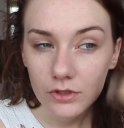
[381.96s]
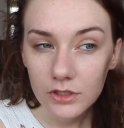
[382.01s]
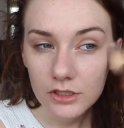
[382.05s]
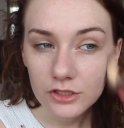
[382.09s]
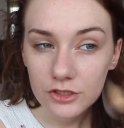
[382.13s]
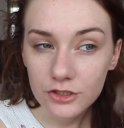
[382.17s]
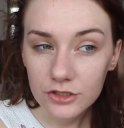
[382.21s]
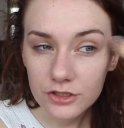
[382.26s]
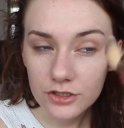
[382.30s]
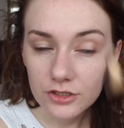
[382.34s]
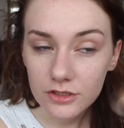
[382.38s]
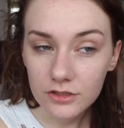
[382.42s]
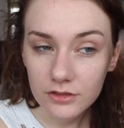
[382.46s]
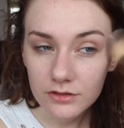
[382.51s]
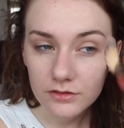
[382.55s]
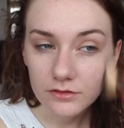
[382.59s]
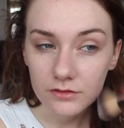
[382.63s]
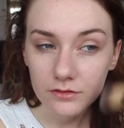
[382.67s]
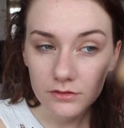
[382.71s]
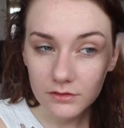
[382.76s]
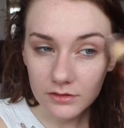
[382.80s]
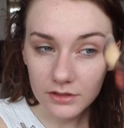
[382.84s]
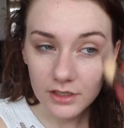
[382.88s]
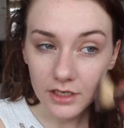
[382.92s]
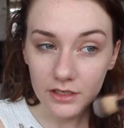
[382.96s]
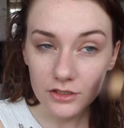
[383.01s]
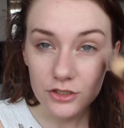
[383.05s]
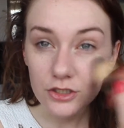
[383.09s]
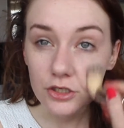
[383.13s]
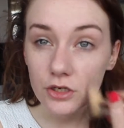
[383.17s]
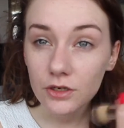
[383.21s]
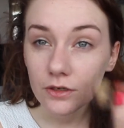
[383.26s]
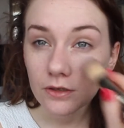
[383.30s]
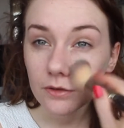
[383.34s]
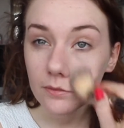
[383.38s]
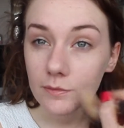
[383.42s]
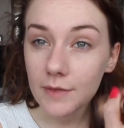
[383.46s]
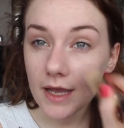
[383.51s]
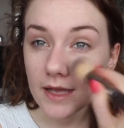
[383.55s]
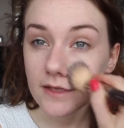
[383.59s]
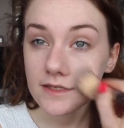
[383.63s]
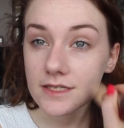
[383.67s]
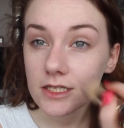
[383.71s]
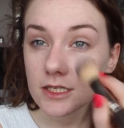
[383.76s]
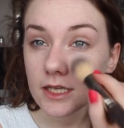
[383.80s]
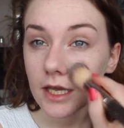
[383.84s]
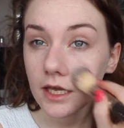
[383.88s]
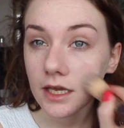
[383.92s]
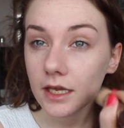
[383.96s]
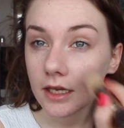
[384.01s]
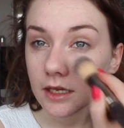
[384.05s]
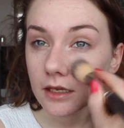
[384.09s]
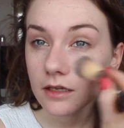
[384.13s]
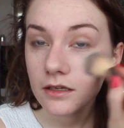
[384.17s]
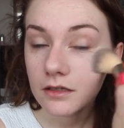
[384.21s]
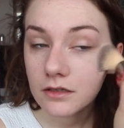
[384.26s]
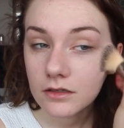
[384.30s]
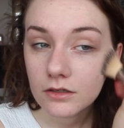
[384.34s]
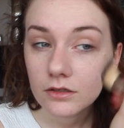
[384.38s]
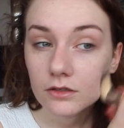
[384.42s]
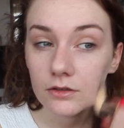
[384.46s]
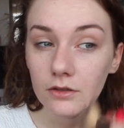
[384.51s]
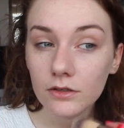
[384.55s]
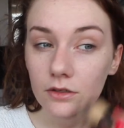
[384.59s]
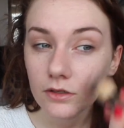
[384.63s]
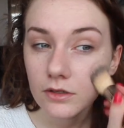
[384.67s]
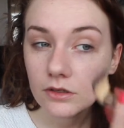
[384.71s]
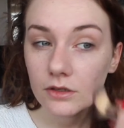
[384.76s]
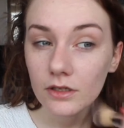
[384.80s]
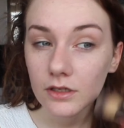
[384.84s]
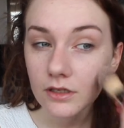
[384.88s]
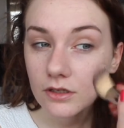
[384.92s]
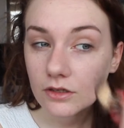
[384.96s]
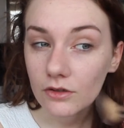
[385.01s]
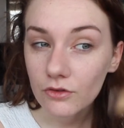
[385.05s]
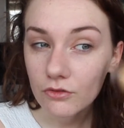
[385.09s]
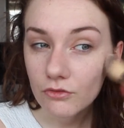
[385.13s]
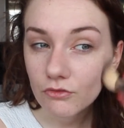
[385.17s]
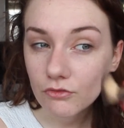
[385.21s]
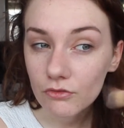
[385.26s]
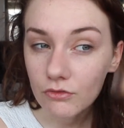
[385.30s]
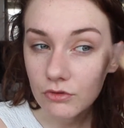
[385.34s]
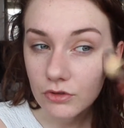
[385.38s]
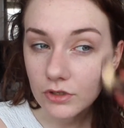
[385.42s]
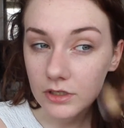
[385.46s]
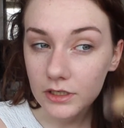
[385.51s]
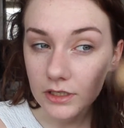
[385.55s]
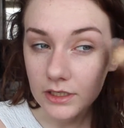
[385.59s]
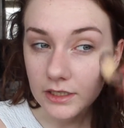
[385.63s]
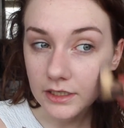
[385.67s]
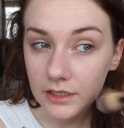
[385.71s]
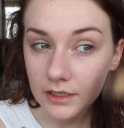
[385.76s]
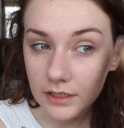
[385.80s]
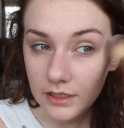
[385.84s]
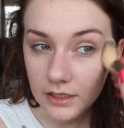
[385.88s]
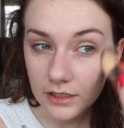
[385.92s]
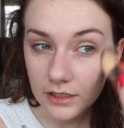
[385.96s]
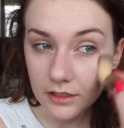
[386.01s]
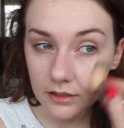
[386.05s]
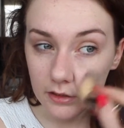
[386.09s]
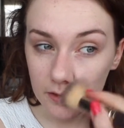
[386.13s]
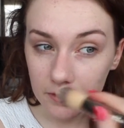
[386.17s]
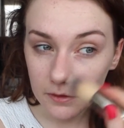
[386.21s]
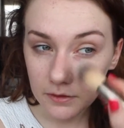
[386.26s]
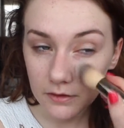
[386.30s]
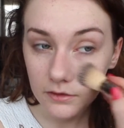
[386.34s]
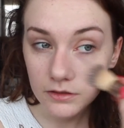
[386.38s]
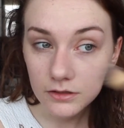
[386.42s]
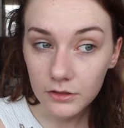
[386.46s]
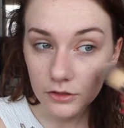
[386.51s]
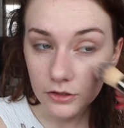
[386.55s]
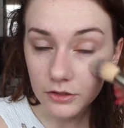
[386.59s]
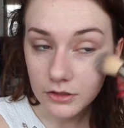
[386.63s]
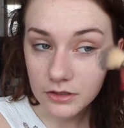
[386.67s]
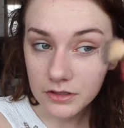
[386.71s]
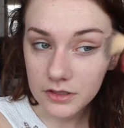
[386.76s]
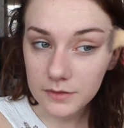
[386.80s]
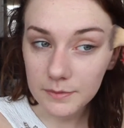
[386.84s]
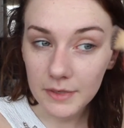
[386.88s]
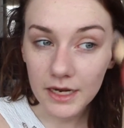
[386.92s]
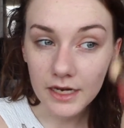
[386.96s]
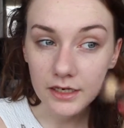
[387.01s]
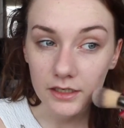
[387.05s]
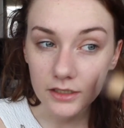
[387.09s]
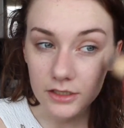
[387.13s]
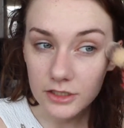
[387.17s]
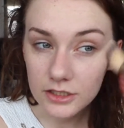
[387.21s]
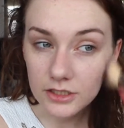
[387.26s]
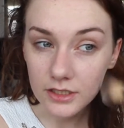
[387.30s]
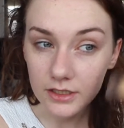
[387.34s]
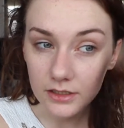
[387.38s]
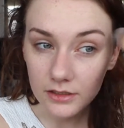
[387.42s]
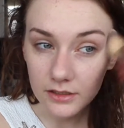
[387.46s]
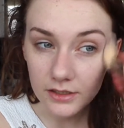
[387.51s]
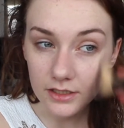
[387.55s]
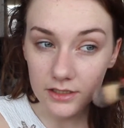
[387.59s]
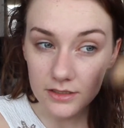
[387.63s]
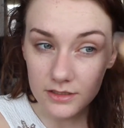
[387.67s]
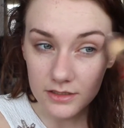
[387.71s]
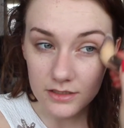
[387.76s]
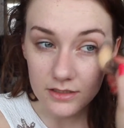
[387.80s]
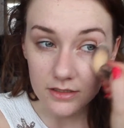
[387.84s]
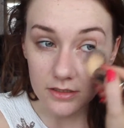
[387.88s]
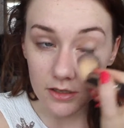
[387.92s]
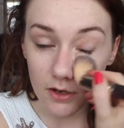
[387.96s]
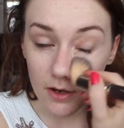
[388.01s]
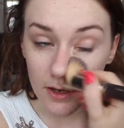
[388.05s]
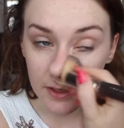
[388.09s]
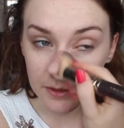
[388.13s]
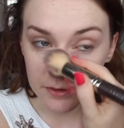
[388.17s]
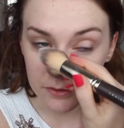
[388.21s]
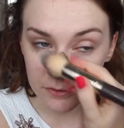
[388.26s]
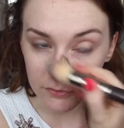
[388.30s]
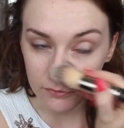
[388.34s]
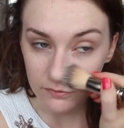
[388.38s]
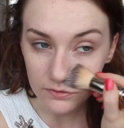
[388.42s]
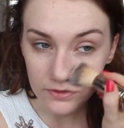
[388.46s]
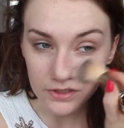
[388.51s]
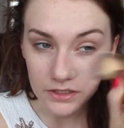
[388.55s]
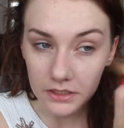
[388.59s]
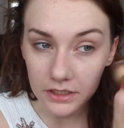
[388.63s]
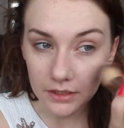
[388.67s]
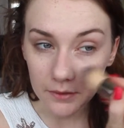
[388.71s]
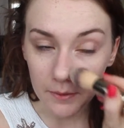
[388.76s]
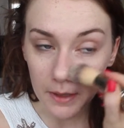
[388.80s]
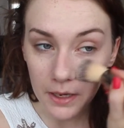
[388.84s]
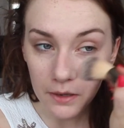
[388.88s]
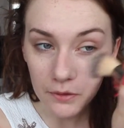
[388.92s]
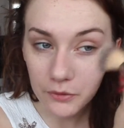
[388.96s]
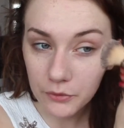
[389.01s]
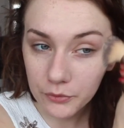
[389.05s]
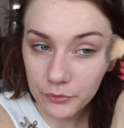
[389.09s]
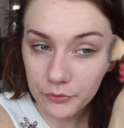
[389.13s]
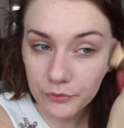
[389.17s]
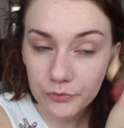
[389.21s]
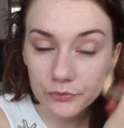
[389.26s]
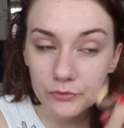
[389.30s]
It shouldn't get too messy. I think it's really good packaging, like it's designed really well.